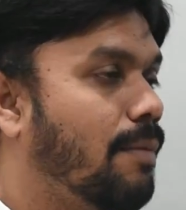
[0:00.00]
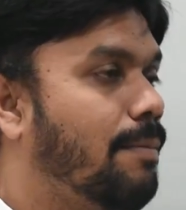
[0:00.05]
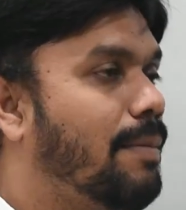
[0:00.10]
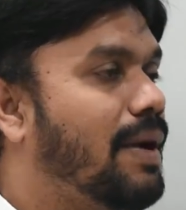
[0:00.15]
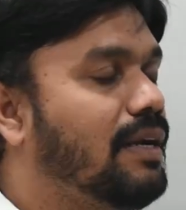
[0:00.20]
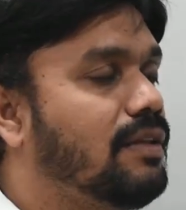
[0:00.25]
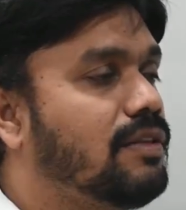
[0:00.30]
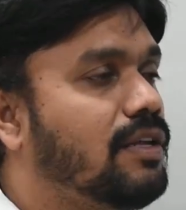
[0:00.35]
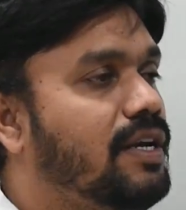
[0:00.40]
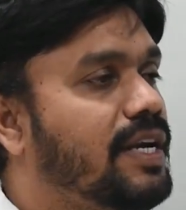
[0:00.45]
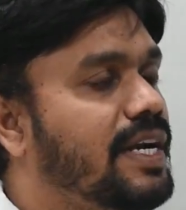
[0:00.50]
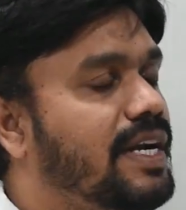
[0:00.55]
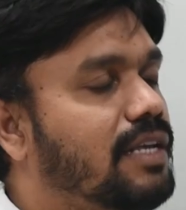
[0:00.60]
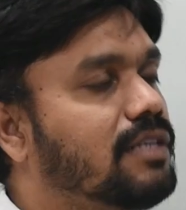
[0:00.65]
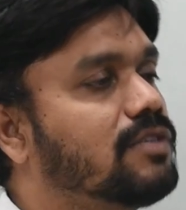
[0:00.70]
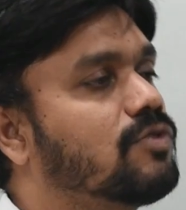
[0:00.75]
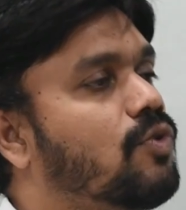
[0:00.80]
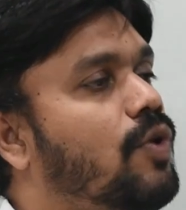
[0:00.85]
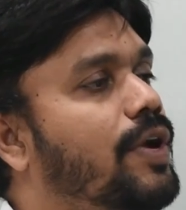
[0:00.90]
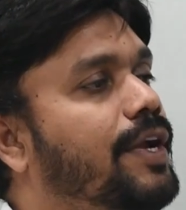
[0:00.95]
But the need
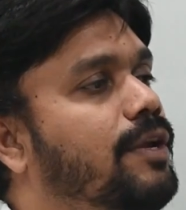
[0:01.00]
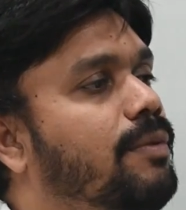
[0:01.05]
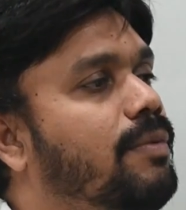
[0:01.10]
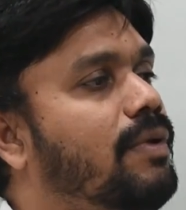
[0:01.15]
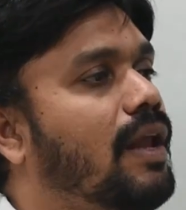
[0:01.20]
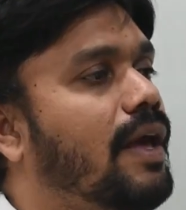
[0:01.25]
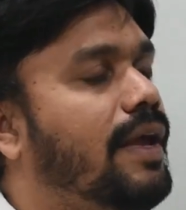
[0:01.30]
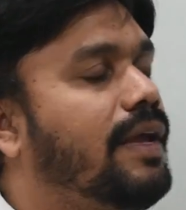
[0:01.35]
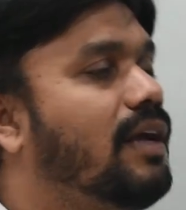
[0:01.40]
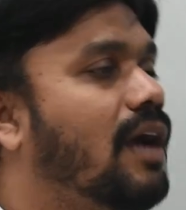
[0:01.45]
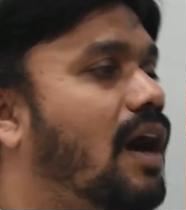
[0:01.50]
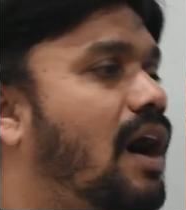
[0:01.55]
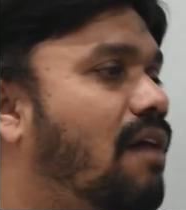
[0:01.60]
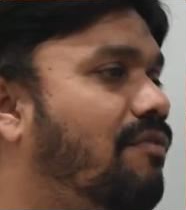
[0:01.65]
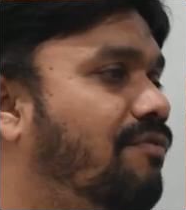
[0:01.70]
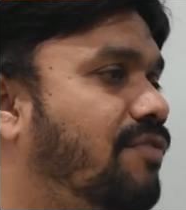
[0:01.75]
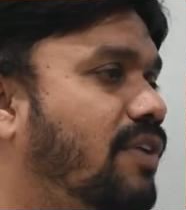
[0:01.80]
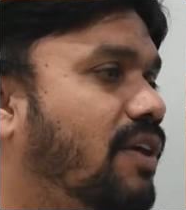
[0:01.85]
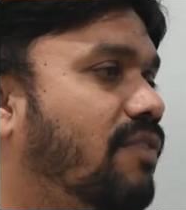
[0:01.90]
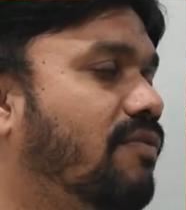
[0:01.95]
is going to be like
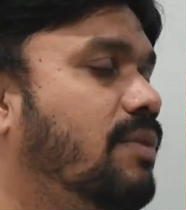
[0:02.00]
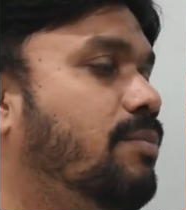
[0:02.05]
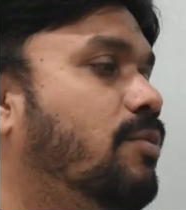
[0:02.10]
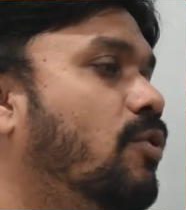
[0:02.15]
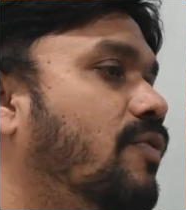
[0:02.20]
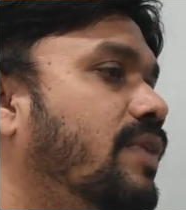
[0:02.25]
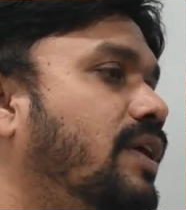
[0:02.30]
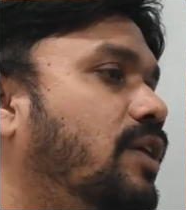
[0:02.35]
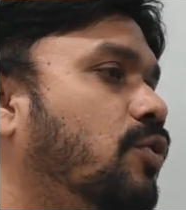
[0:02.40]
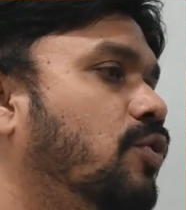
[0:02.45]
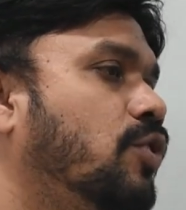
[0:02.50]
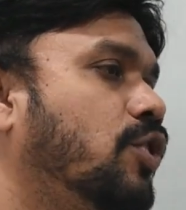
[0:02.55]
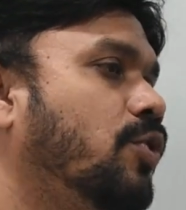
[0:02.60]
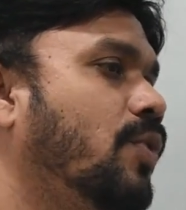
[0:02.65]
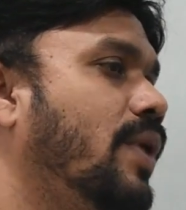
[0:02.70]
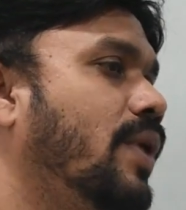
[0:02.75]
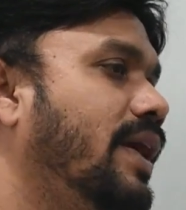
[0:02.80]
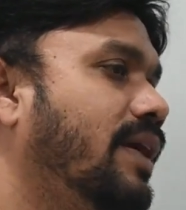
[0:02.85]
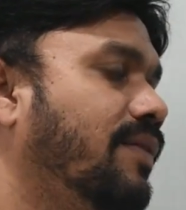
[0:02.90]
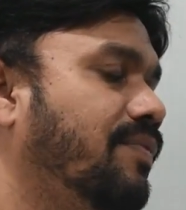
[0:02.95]
after we move it to
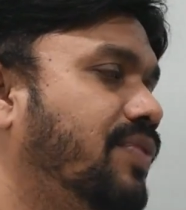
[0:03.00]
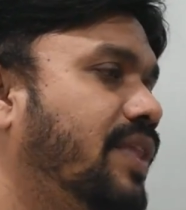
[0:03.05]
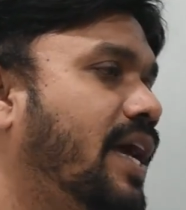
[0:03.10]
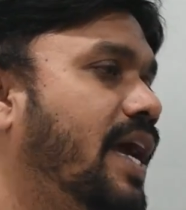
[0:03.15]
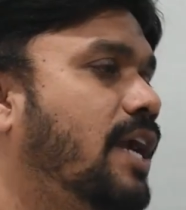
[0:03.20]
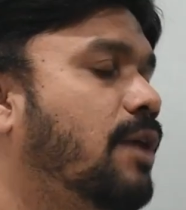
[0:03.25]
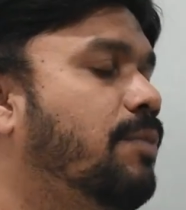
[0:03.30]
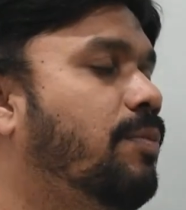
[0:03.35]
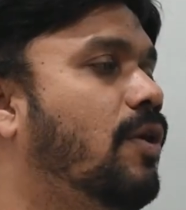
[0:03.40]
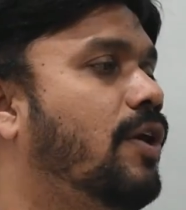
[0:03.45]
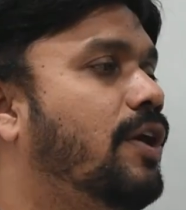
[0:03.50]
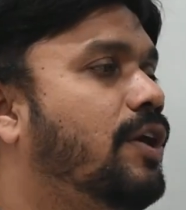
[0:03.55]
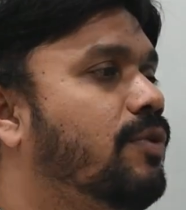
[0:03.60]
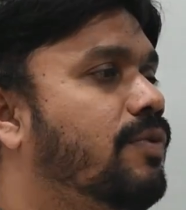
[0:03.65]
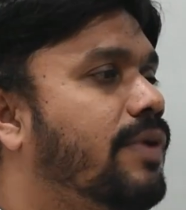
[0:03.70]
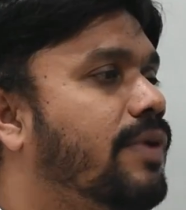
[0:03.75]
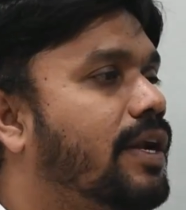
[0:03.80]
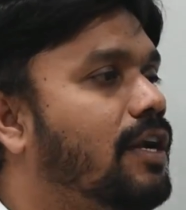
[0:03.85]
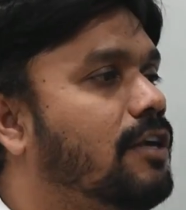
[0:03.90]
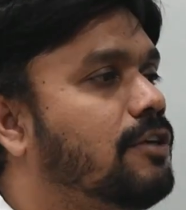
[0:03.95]
QA, the endpoint
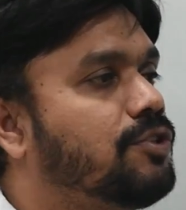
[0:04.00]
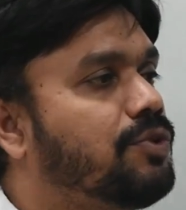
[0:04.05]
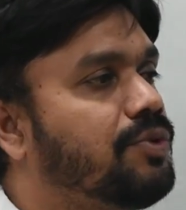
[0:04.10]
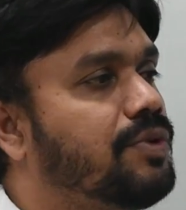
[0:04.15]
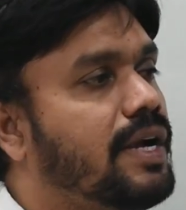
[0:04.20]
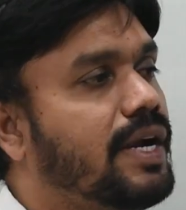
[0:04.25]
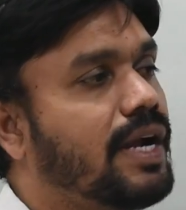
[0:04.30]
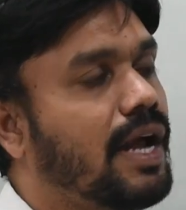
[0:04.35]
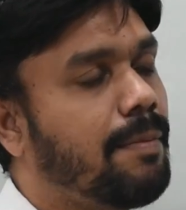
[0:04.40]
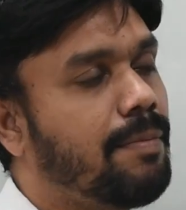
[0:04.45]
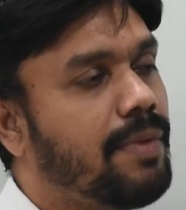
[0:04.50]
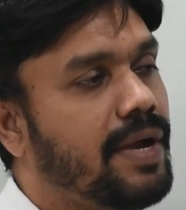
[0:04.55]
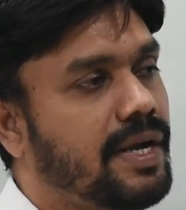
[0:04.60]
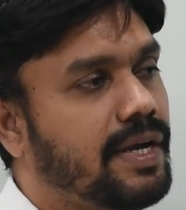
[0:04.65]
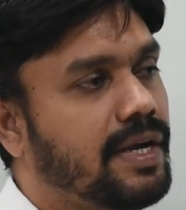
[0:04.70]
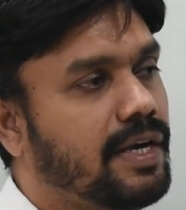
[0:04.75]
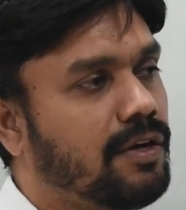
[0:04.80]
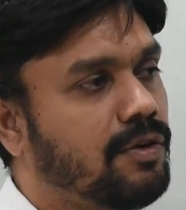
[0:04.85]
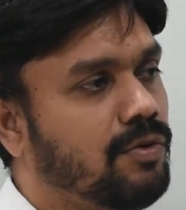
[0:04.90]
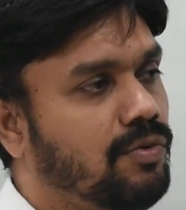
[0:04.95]
URL should get
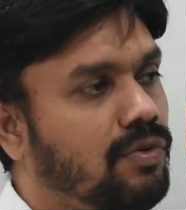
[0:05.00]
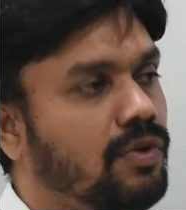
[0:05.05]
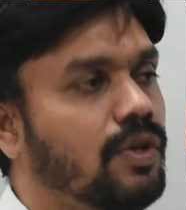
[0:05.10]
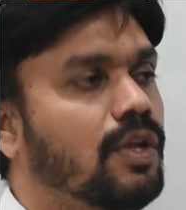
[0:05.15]
updated to